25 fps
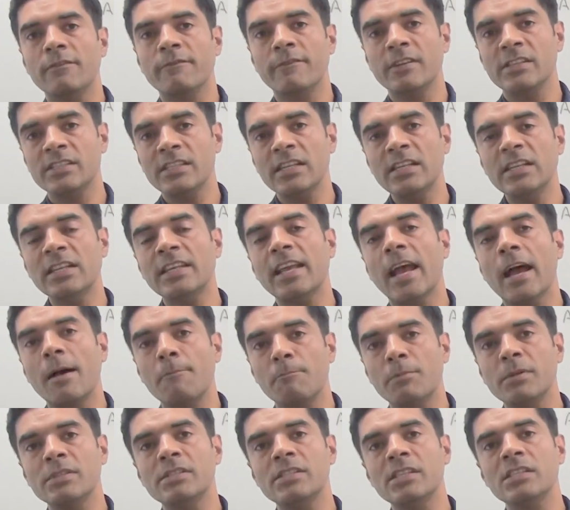visit
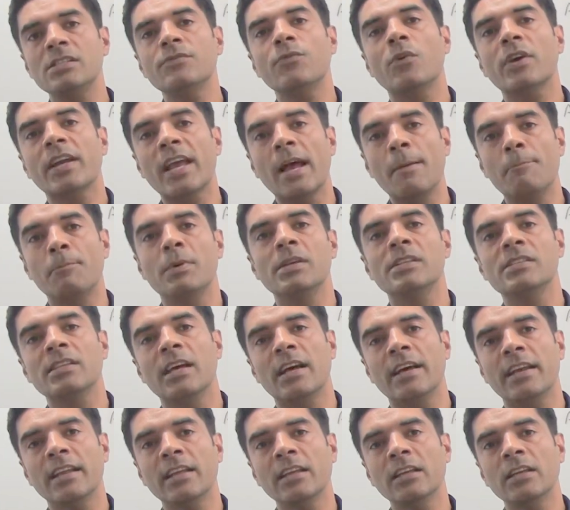campuses for campus
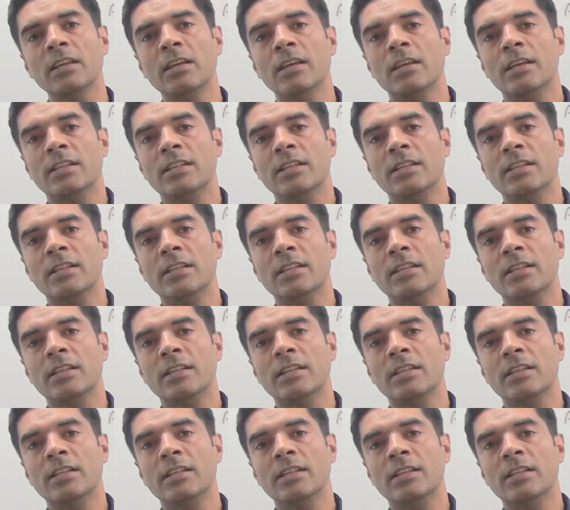hiring,